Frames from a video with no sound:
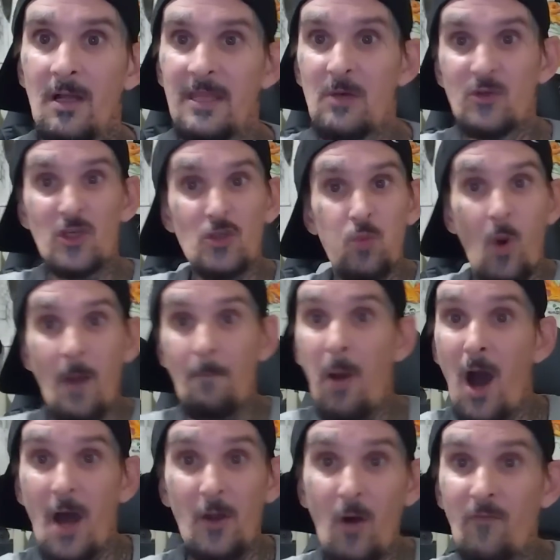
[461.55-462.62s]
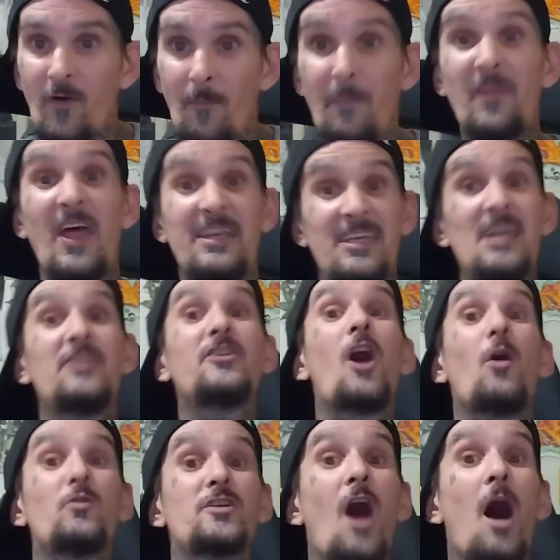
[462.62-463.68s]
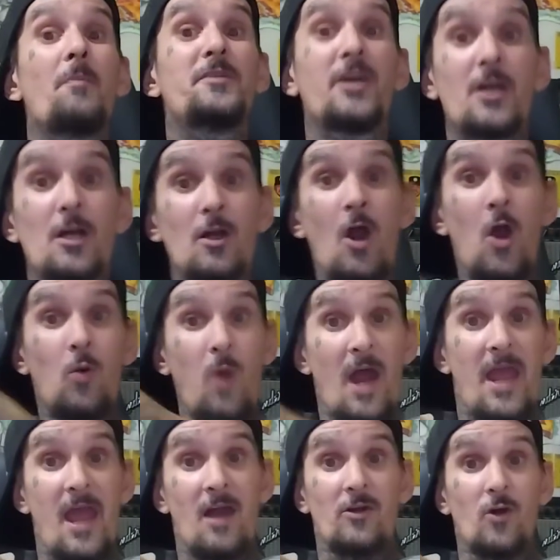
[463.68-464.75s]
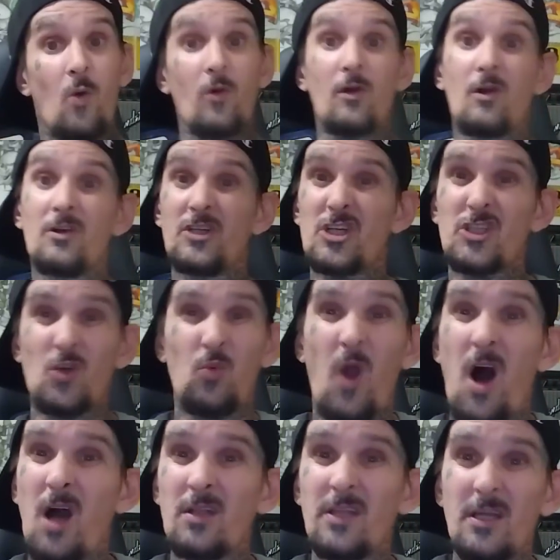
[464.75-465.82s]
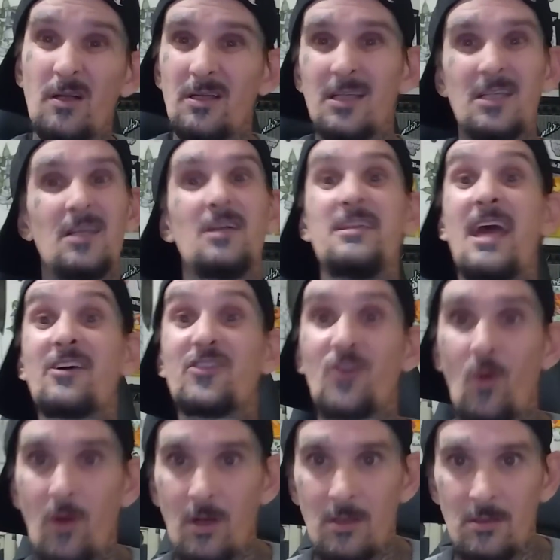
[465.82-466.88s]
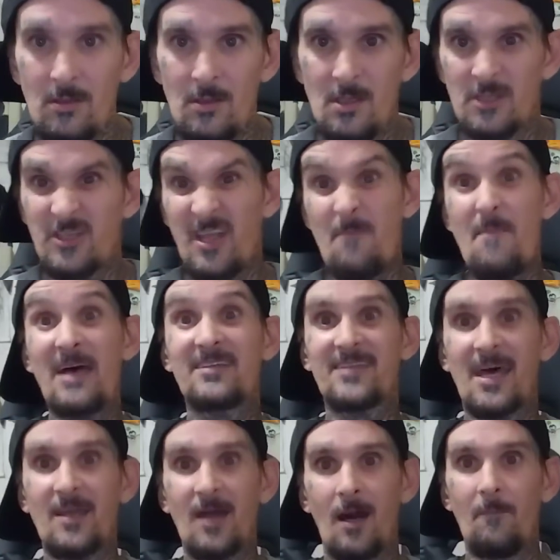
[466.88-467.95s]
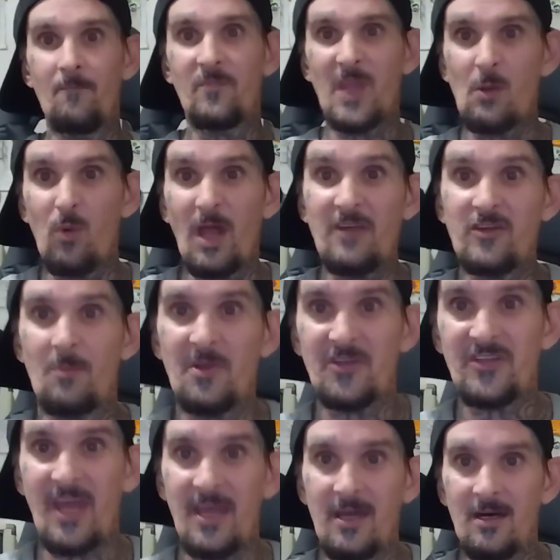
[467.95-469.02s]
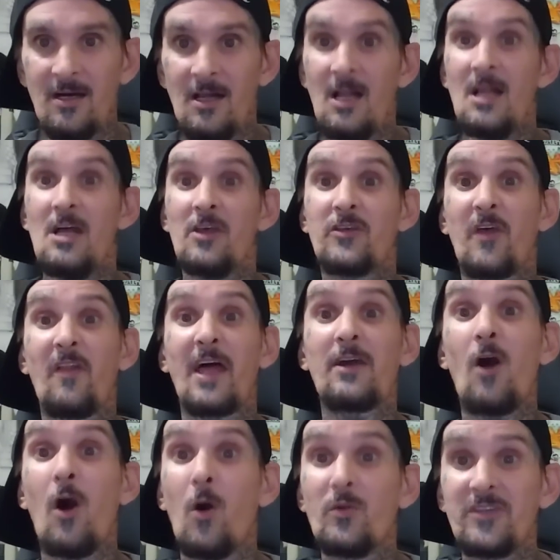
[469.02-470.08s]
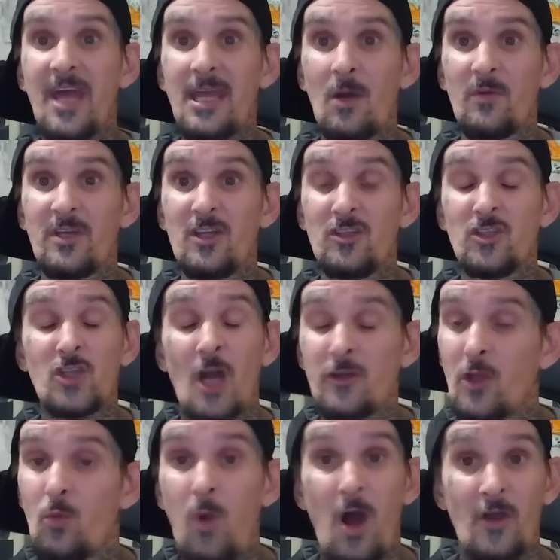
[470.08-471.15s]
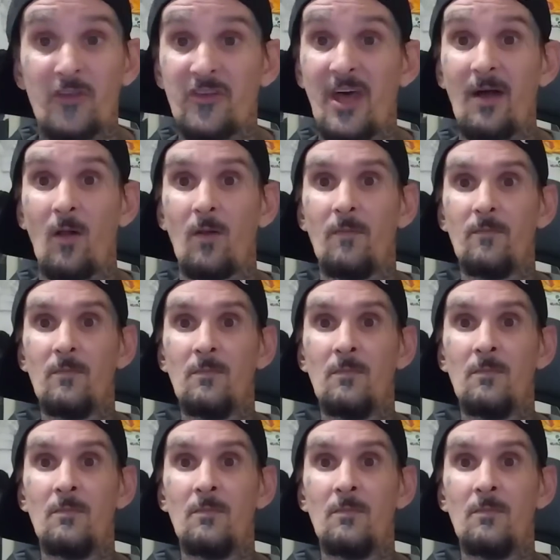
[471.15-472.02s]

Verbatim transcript: It was just one pot over. But they did go top tier right-hand corner, just wrong little, eh, next door. So they messed that up. They realized their mistake. So they're like, oh, dang it, get shot to the wrong cell.